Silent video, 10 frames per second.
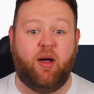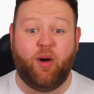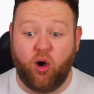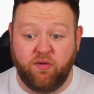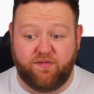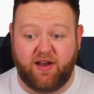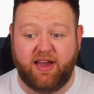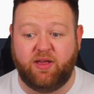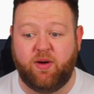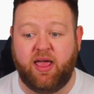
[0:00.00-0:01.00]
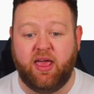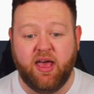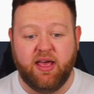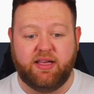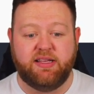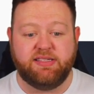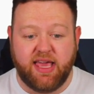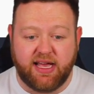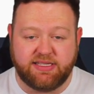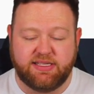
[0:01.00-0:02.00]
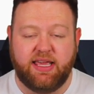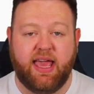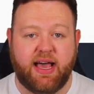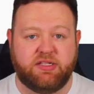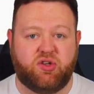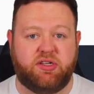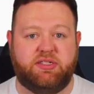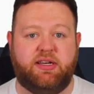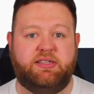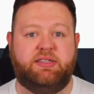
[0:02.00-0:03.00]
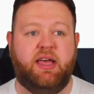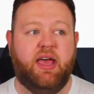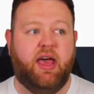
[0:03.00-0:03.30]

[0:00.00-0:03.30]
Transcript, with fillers: I'm hopeful anyway because yes, he has cost us